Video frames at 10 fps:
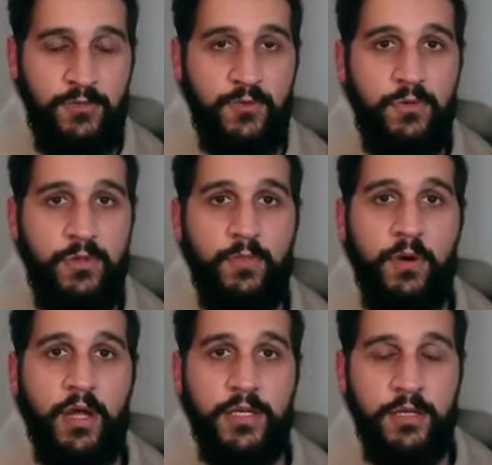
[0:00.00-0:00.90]
through the
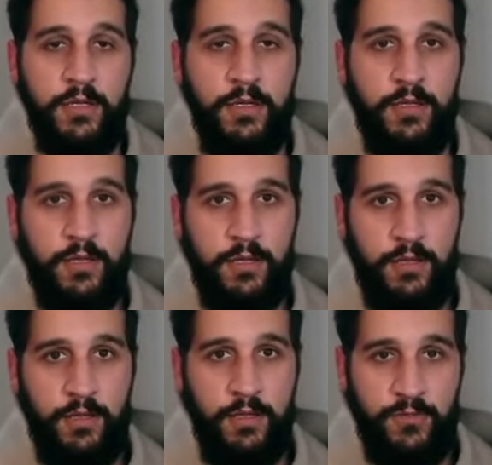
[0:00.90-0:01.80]
body,
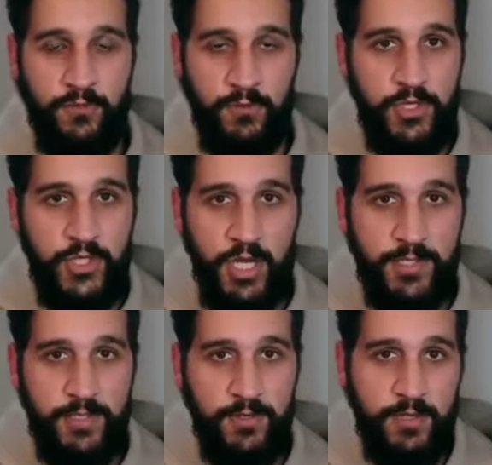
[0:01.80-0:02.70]
through the
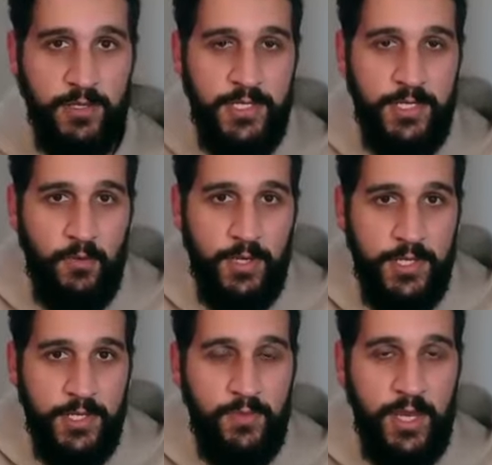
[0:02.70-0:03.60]
chest. You can see what's
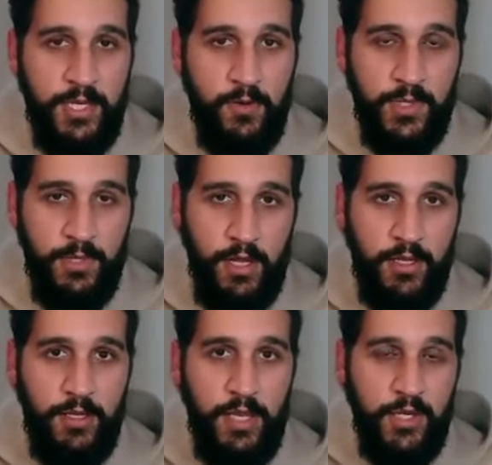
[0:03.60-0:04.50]
expanding, what's
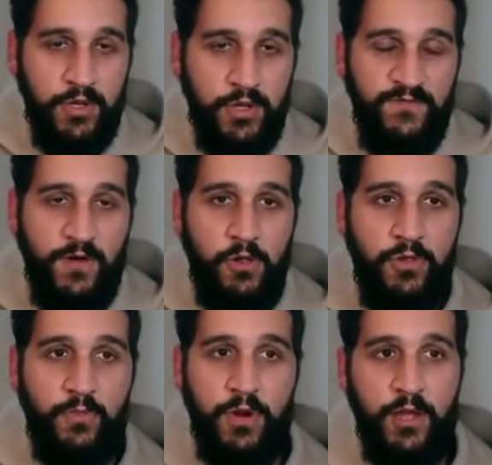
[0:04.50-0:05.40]
not. And you can
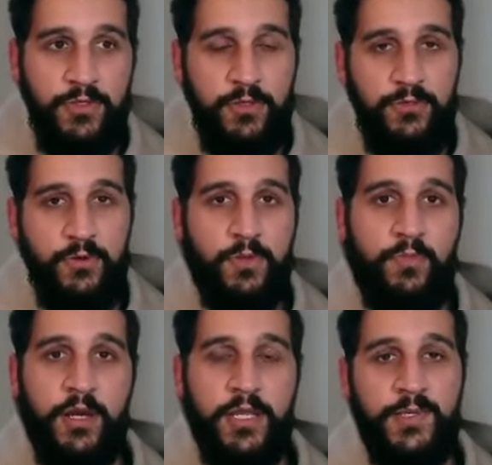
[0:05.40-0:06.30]
follow the breath through the
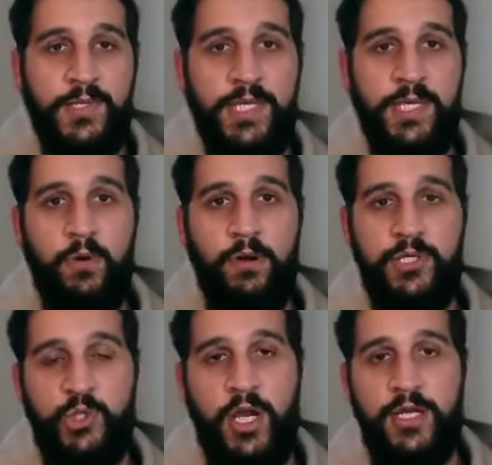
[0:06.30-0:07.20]
body and see where
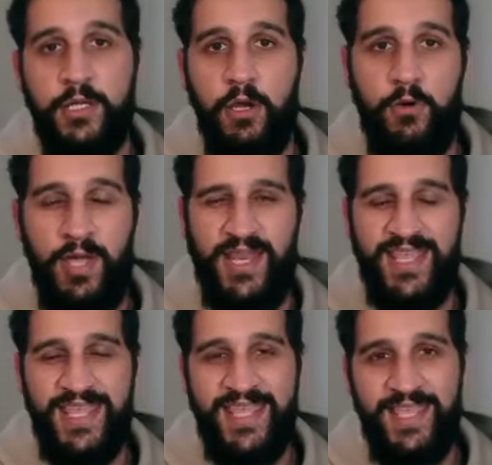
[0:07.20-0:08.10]
it's trying to go and
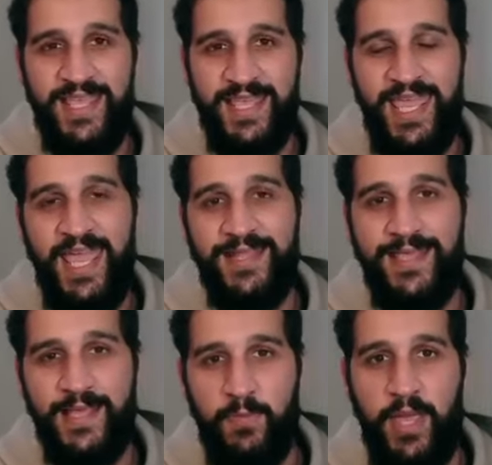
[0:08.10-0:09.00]
it, it can't
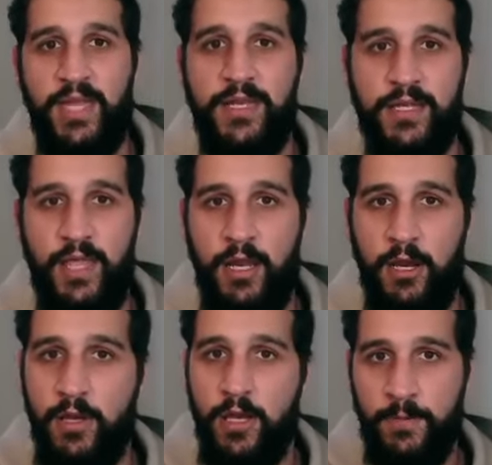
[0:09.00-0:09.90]
expand into that
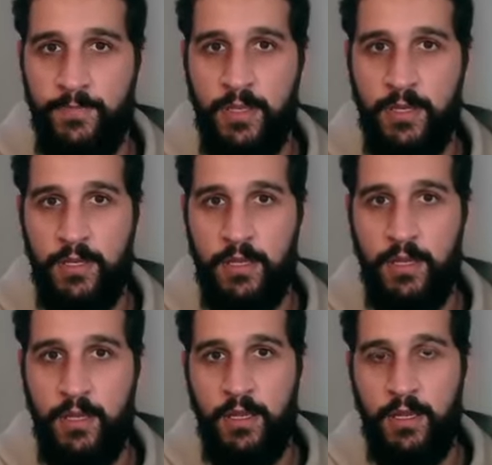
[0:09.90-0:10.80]
area
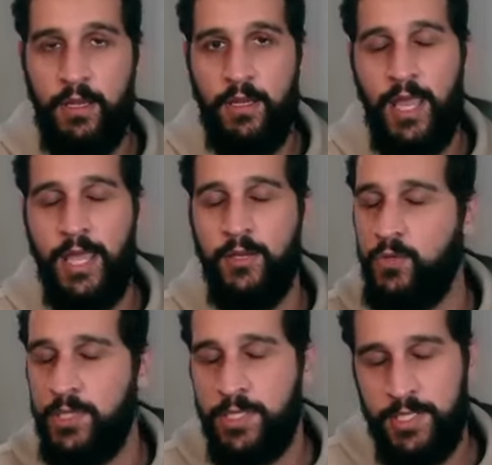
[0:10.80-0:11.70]
and you
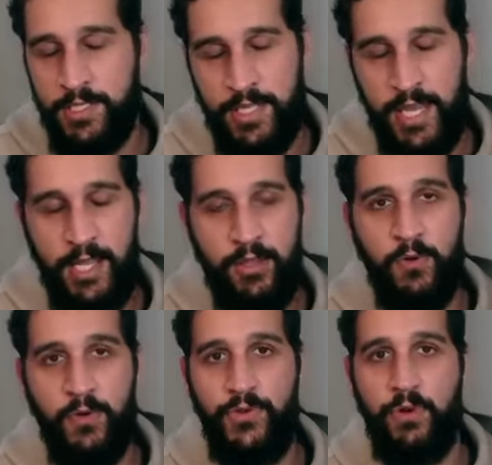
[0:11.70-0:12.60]
just stay
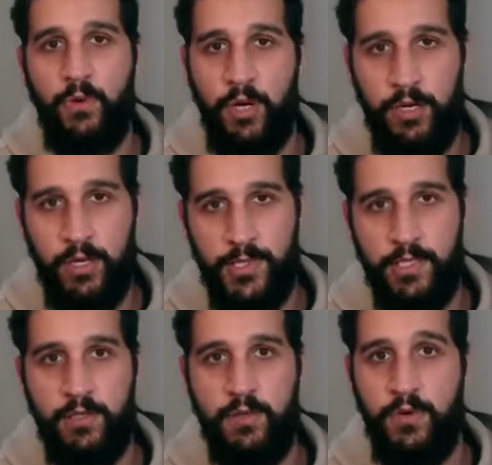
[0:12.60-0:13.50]
there with your awareness
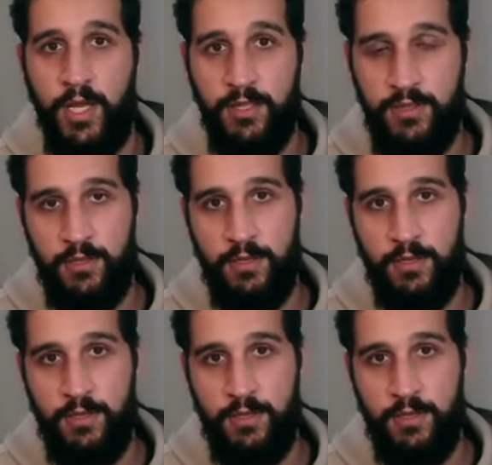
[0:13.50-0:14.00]
and your breath,